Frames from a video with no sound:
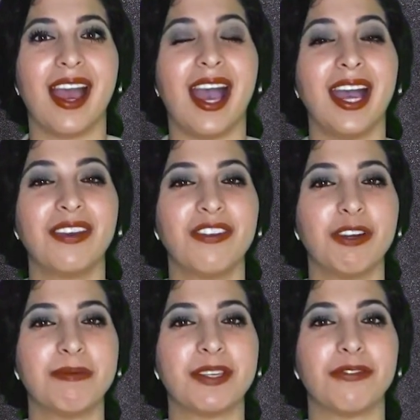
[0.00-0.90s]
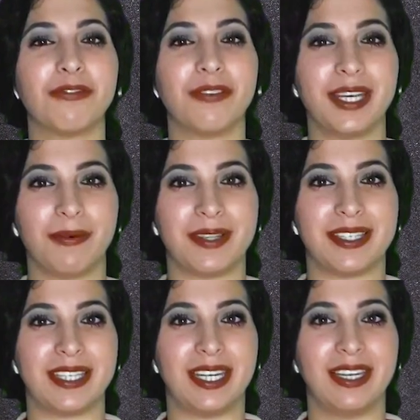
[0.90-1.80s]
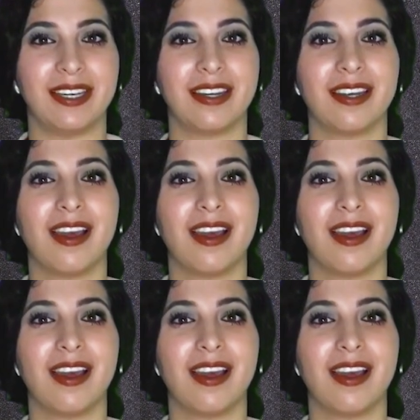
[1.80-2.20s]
Adverbs of frequency